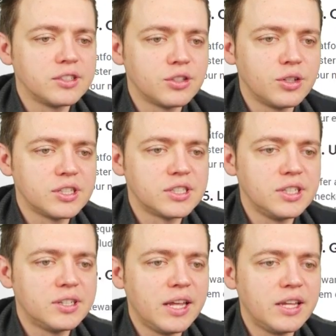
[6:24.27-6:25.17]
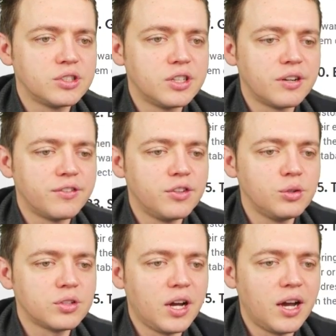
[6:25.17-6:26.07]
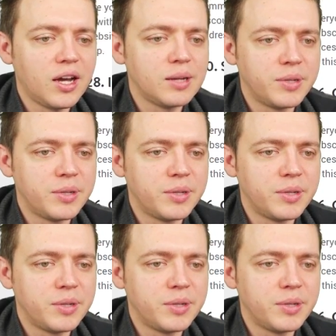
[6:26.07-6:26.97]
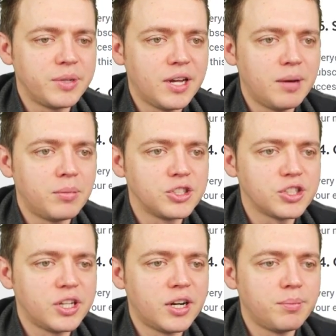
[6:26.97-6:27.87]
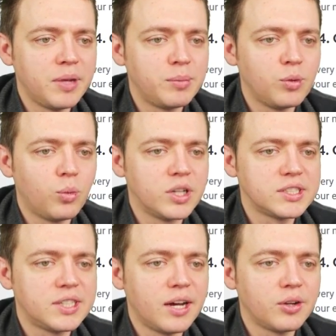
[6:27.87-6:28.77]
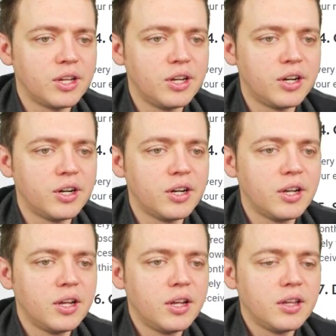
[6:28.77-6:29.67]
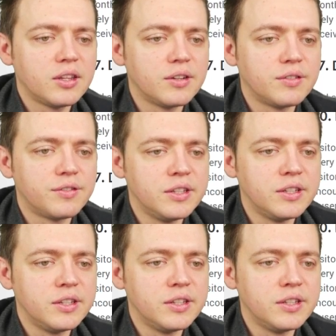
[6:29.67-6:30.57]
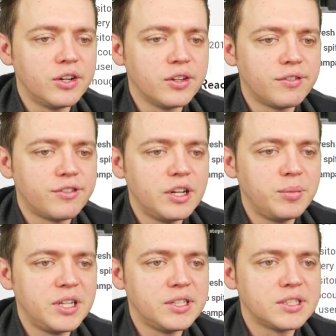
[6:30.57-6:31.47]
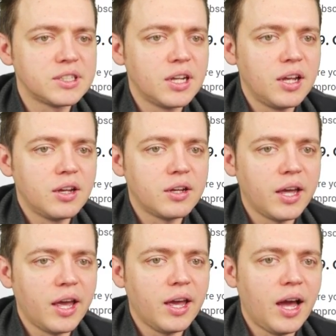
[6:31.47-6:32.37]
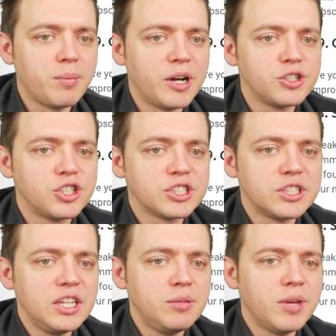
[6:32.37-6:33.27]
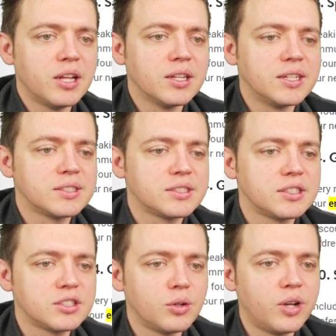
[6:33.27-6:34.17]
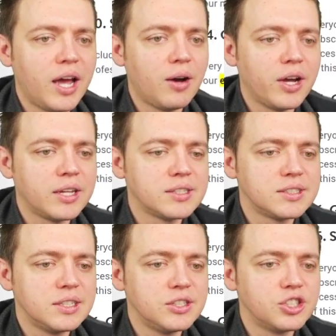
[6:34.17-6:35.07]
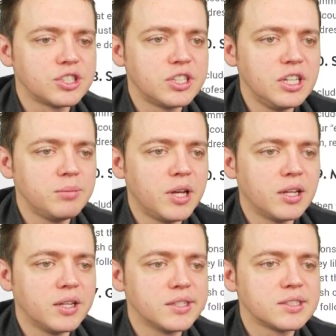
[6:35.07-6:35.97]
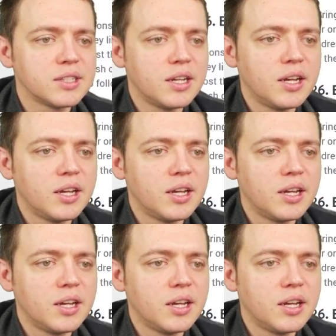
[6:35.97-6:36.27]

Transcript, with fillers: So you can see they used it a few times at the top, but not much there. Maybe once down here, the uh, near the freebies. Okay, how about just email list? So now I can see just email list.